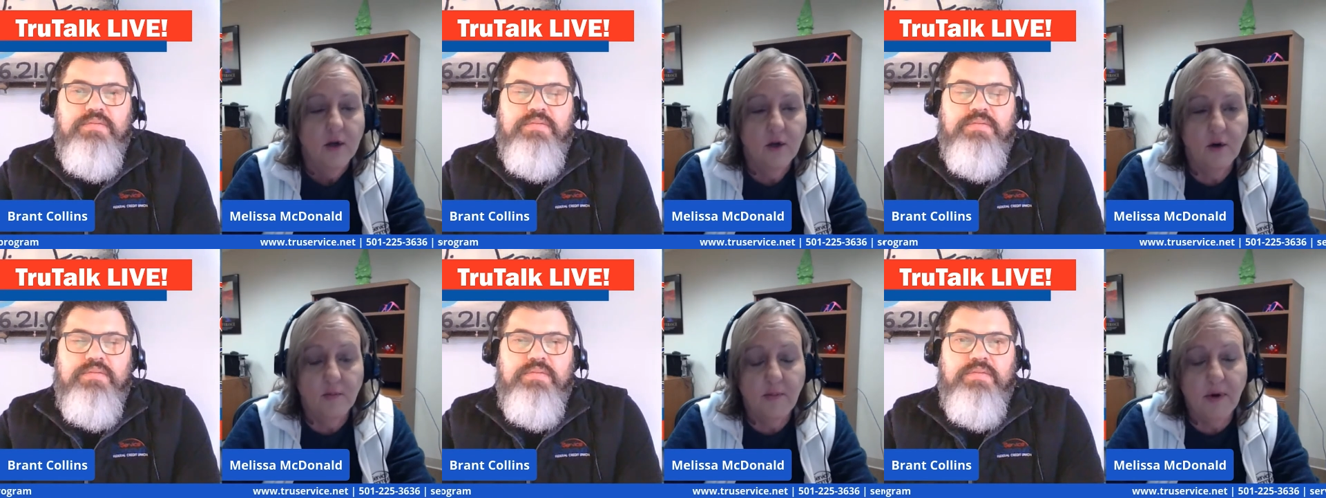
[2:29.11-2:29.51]

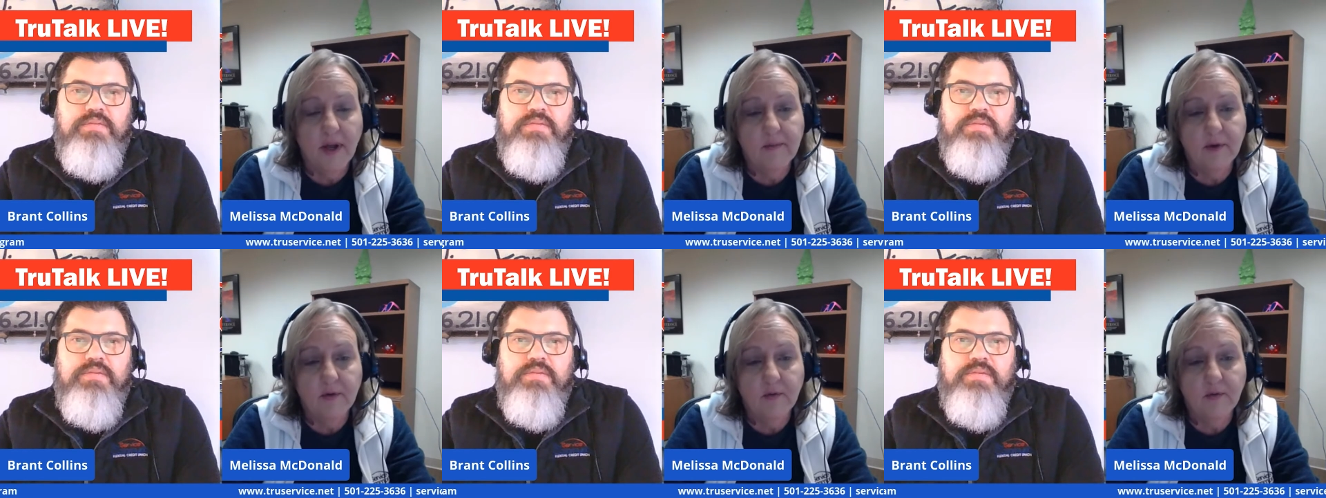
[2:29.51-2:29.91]
Speaker 1: Your
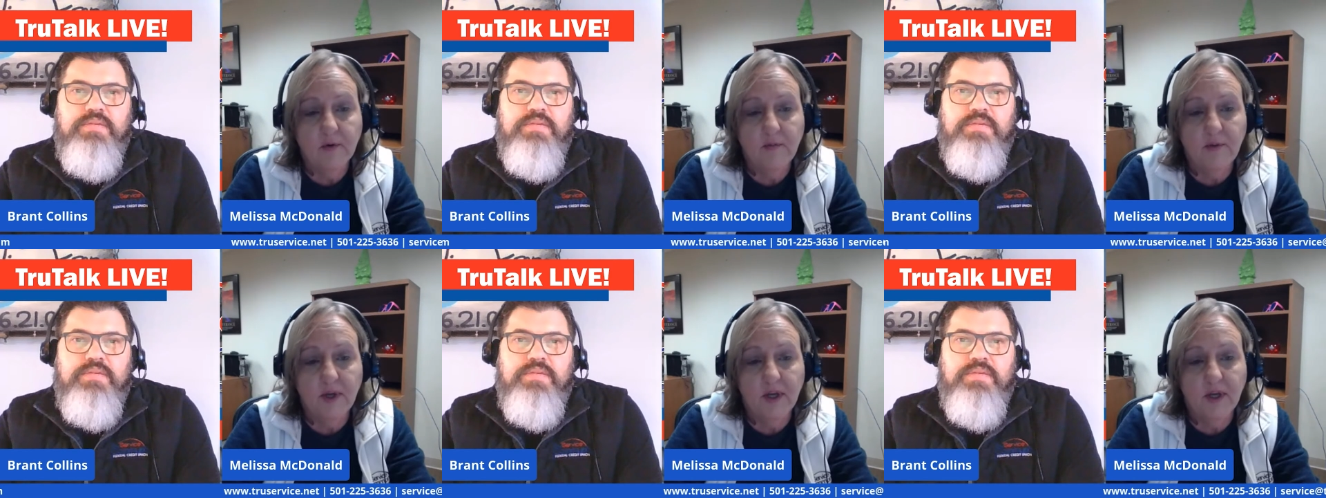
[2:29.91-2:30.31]
payment
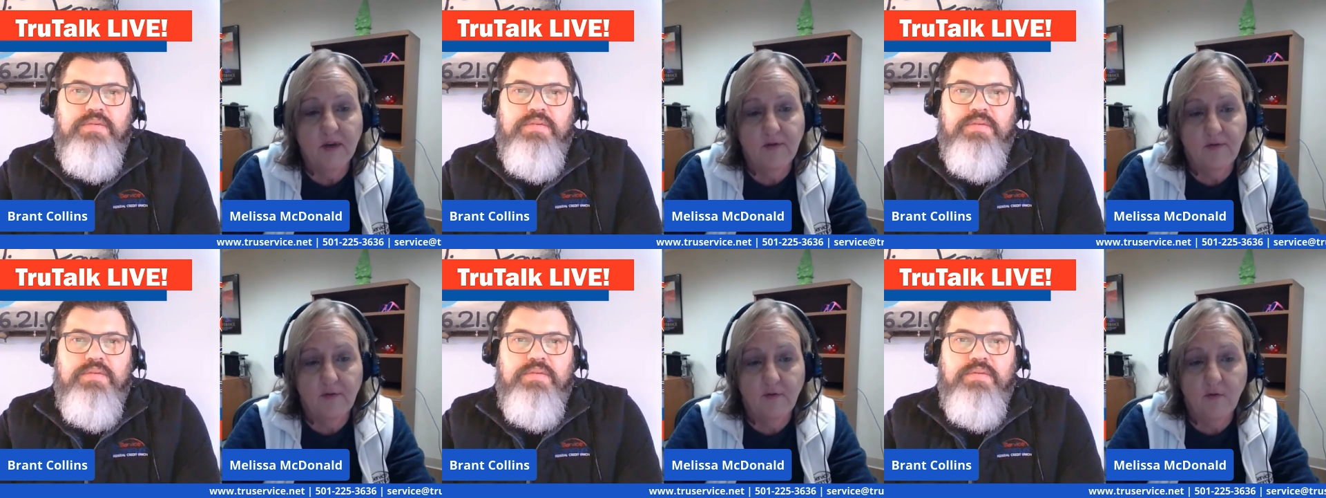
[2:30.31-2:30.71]
would be
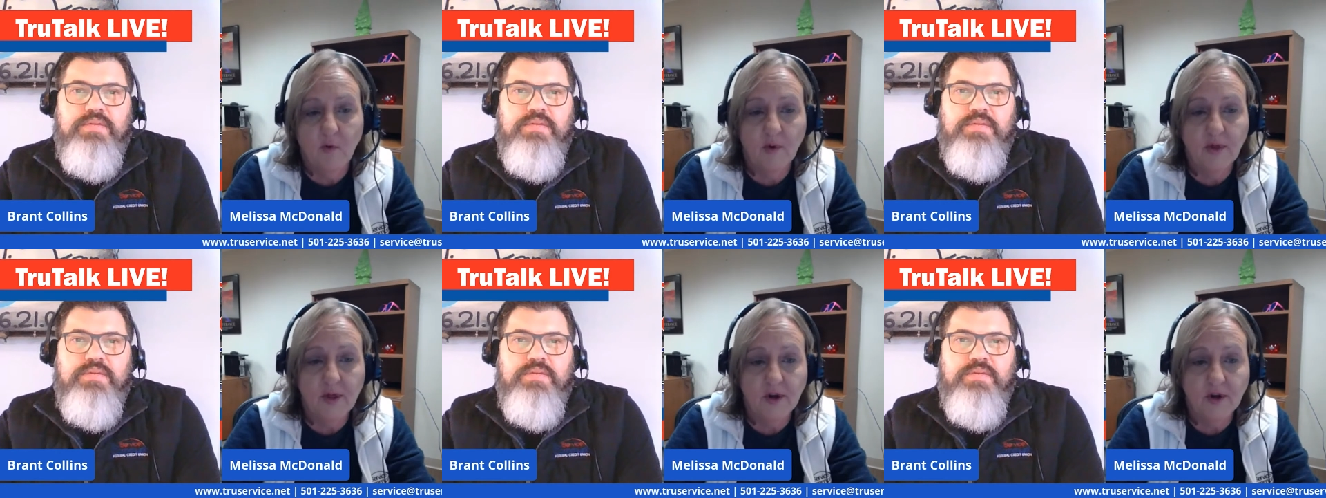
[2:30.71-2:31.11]

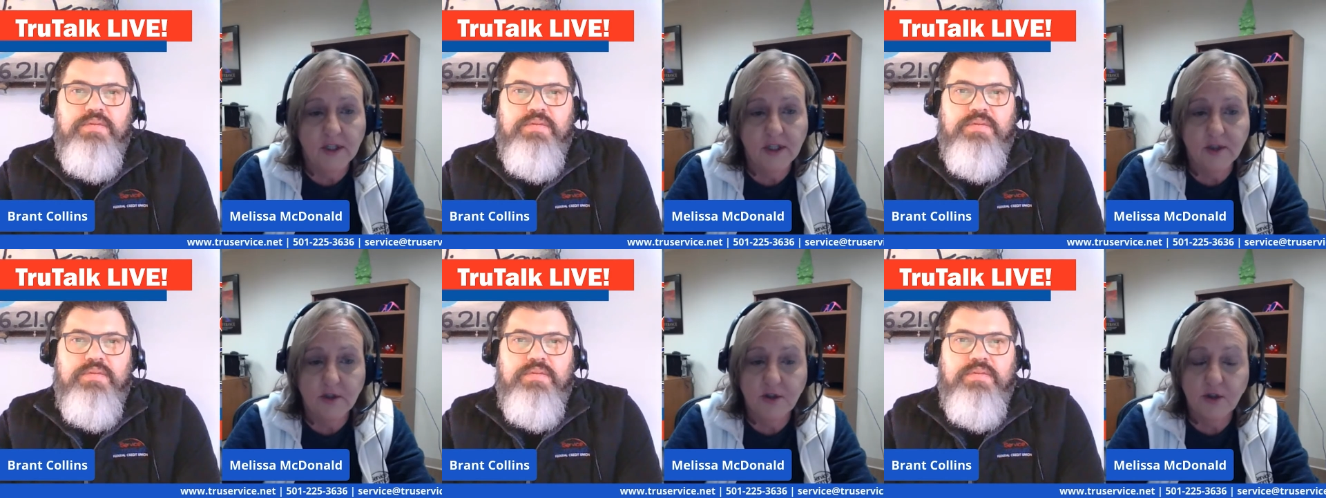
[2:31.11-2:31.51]

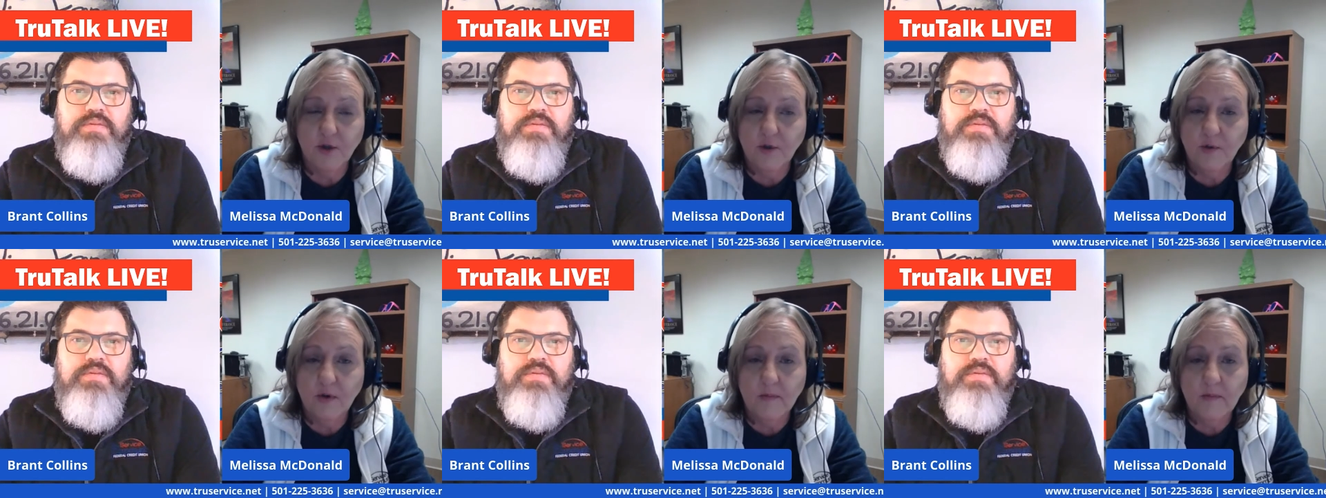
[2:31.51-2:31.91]

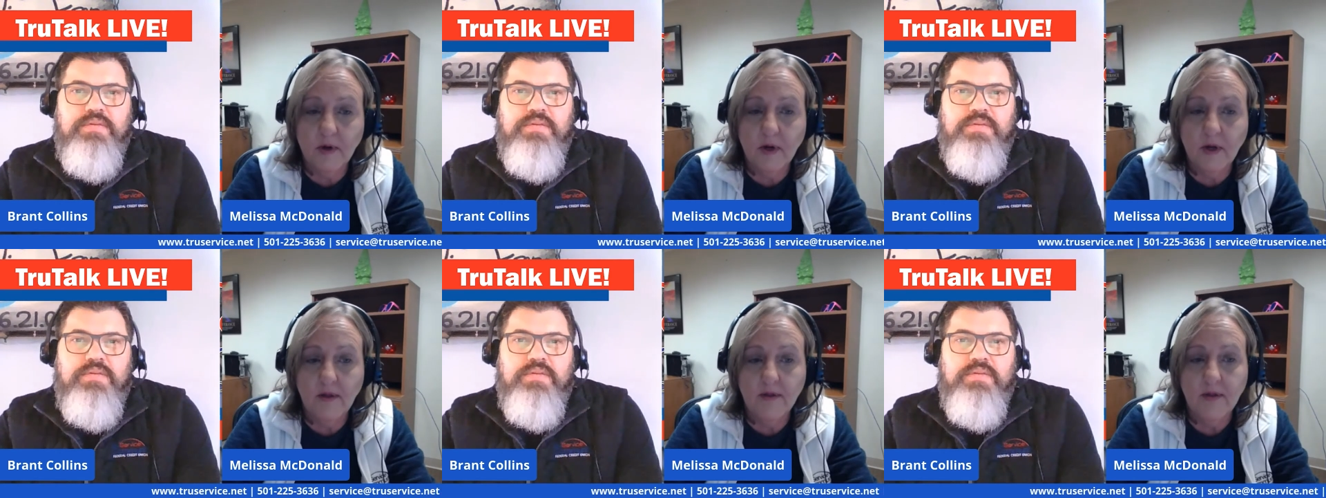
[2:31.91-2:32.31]
432 a
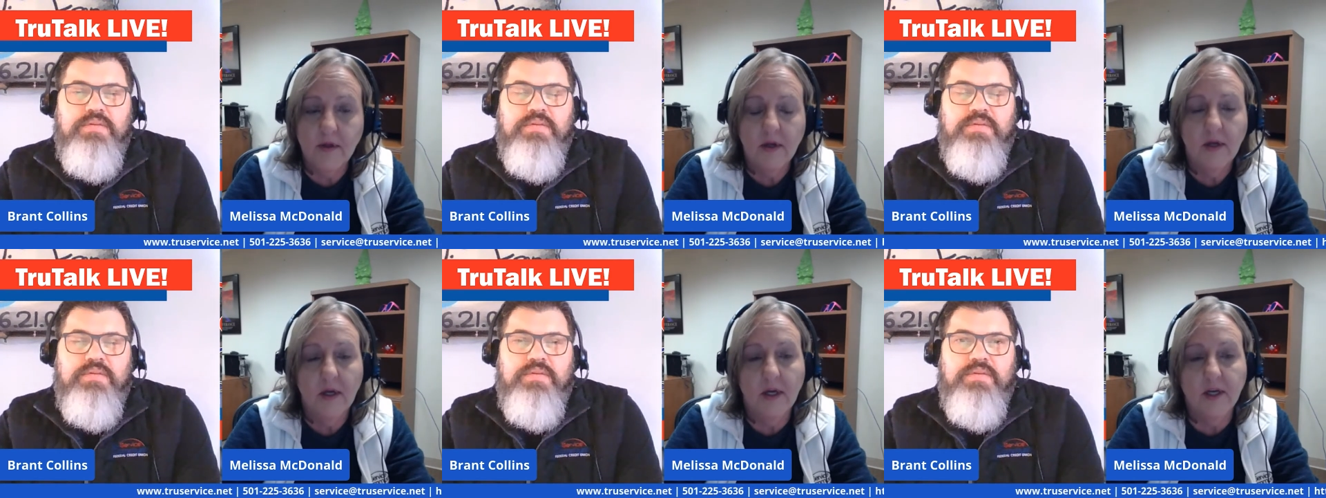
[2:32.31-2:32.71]
month
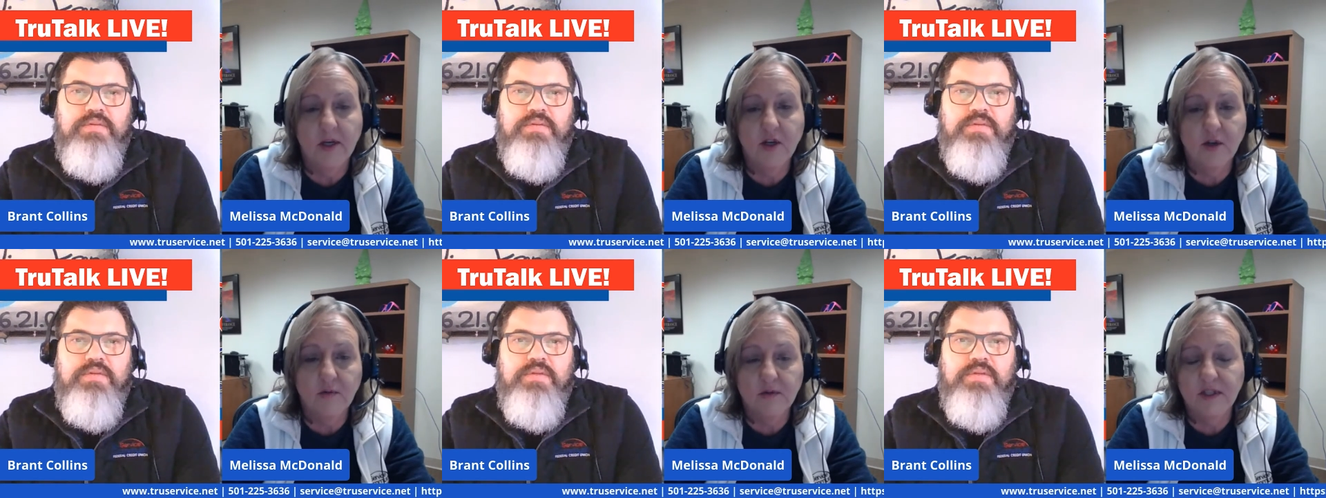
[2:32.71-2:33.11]

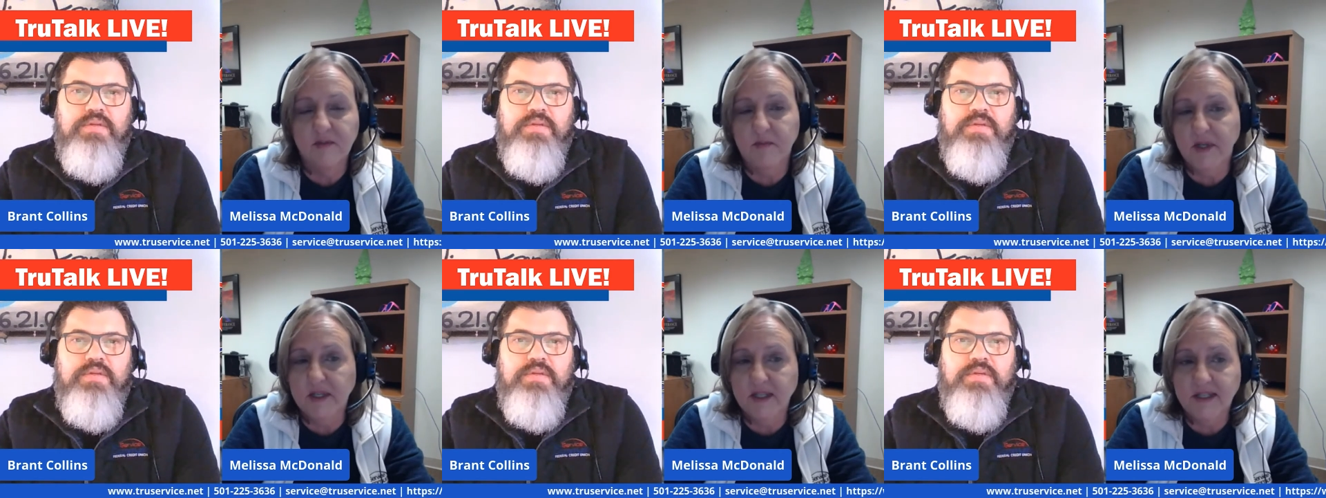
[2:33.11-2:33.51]
and you would
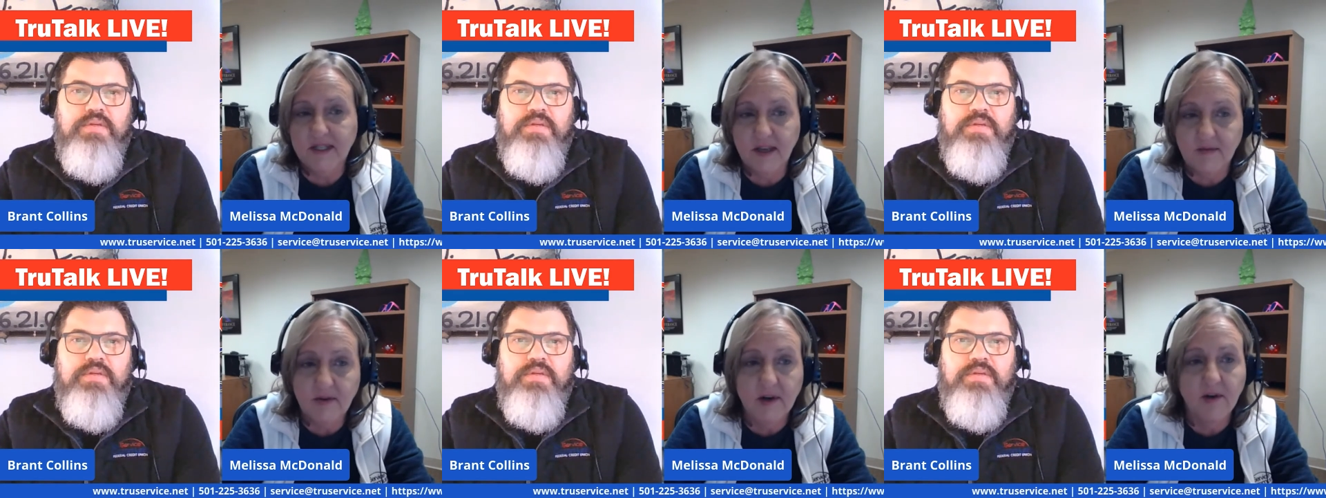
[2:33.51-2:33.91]
spend
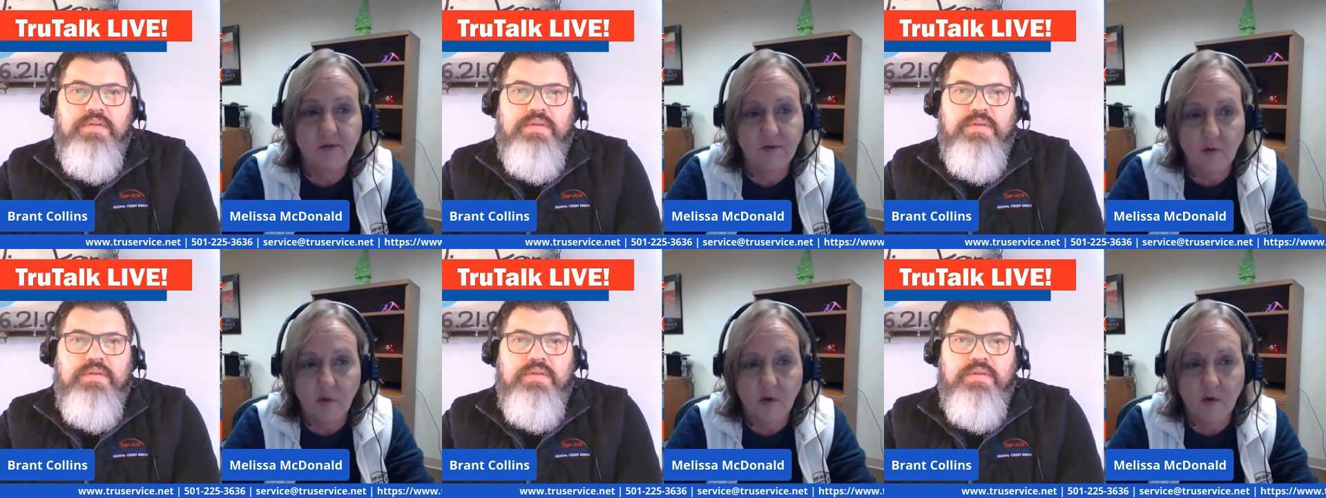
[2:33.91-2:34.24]
$7400